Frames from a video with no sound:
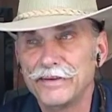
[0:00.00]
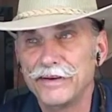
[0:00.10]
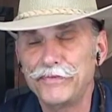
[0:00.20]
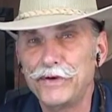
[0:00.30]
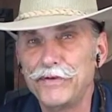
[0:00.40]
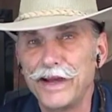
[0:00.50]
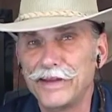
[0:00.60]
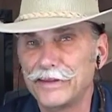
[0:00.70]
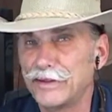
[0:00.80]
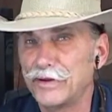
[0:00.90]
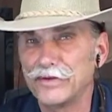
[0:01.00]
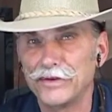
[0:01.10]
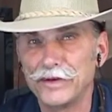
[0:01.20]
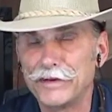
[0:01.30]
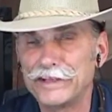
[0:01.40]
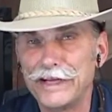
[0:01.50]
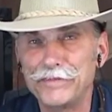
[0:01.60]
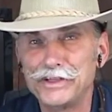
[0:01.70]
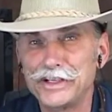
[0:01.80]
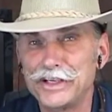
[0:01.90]
if you've got those on there, by the
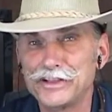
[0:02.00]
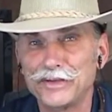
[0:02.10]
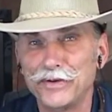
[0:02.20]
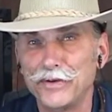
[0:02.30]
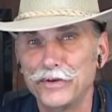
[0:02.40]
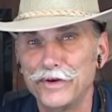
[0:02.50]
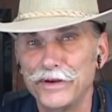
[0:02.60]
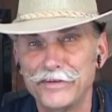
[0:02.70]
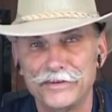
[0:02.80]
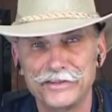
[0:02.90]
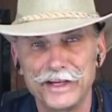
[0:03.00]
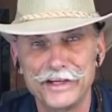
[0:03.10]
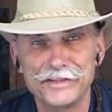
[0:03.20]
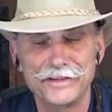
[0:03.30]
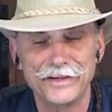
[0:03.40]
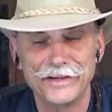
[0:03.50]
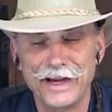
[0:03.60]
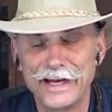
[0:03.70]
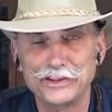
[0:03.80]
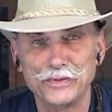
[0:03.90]
time you change the solenoids, and change the
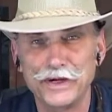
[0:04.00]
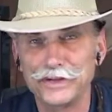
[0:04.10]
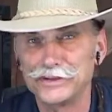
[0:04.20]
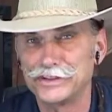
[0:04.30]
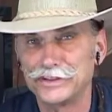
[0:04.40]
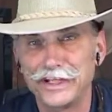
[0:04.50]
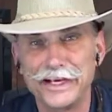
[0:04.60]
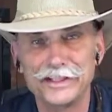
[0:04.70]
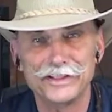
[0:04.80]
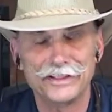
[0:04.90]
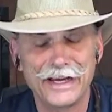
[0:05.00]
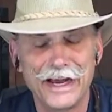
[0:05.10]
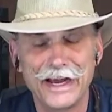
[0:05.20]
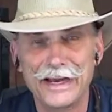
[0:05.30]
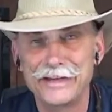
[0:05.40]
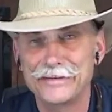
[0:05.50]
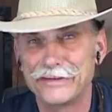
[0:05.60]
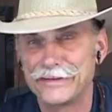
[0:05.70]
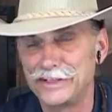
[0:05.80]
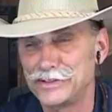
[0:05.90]
actuators, and change the guides,
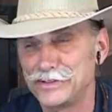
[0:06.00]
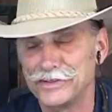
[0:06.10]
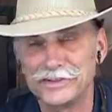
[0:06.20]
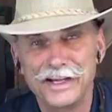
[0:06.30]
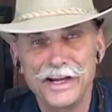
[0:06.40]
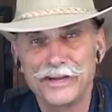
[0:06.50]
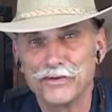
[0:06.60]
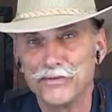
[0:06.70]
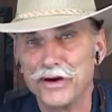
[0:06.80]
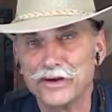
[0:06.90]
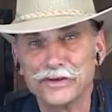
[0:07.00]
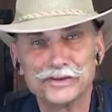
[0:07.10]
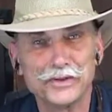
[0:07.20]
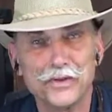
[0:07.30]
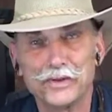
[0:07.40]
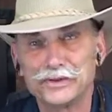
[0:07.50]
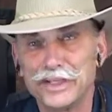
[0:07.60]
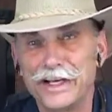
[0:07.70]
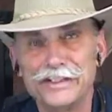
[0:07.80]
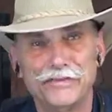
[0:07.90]
the tensioners, the runners, the oil
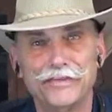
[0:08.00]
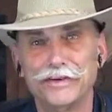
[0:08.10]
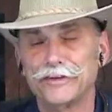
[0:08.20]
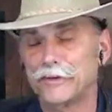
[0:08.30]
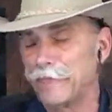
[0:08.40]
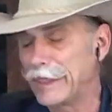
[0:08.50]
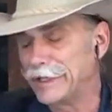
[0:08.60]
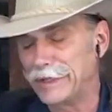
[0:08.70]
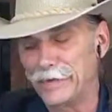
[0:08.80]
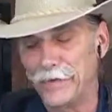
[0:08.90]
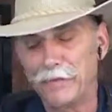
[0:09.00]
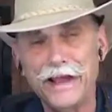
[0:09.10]
change, the filter, the oil